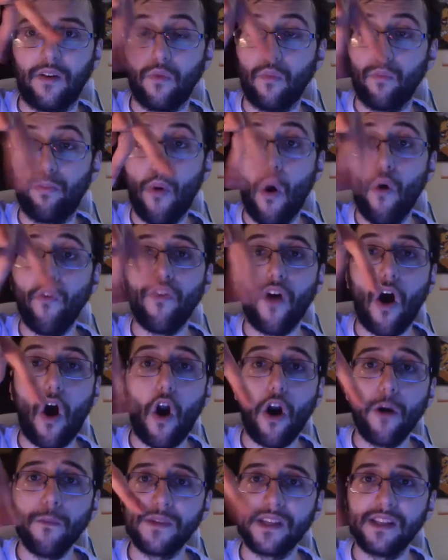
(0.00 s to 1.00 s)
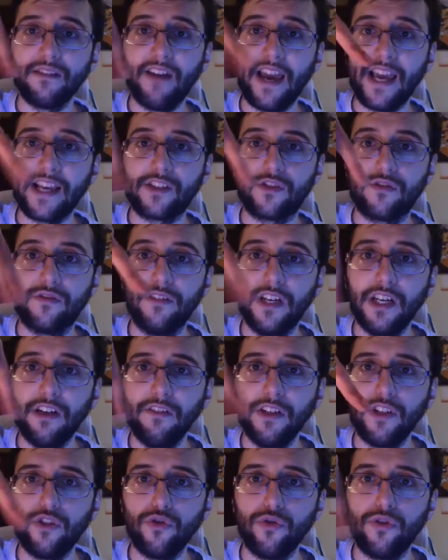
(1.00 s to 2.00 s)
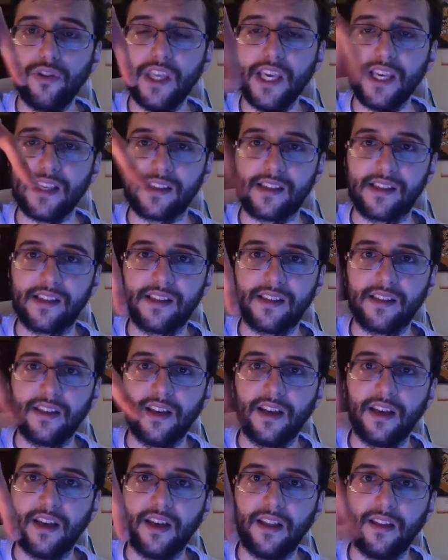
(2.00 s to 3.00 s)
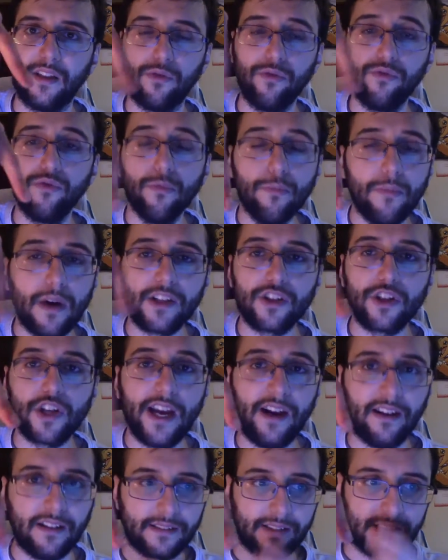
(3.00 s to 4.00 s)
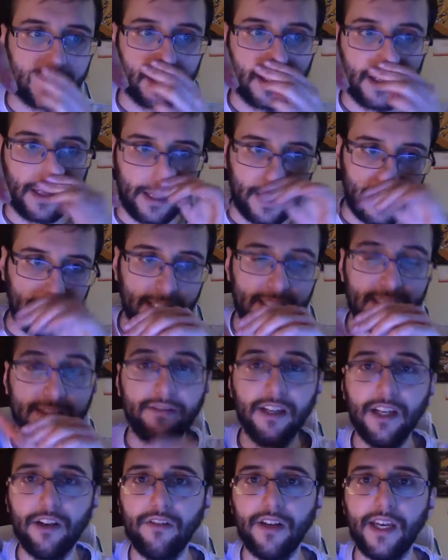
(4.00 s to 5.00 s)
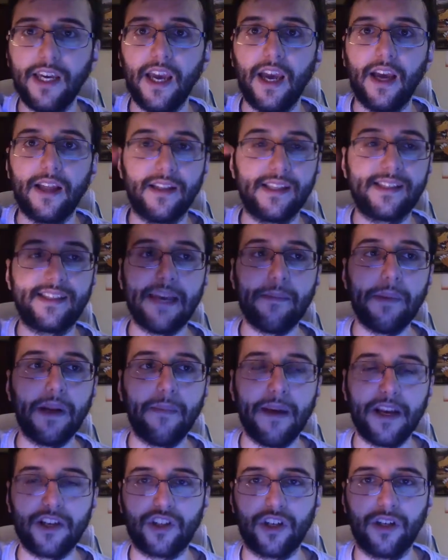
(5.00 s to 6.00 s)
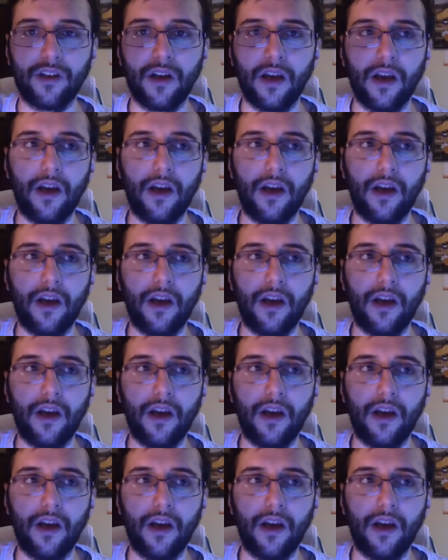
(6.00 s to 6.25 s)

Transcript: Both arms and legs literally do this. They don't do much else. It's literally the same animation.